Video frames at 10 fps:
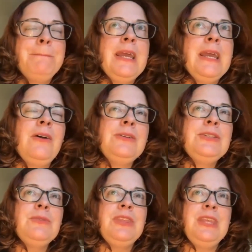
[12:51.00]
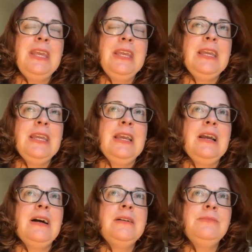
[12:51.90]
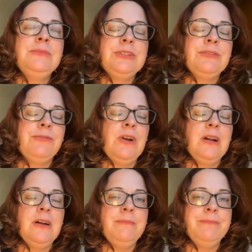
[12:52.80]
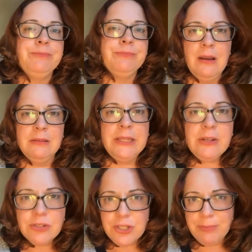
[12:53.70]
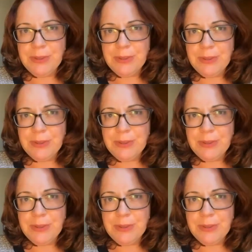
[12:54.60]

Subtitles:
But I also think it comes from a leadership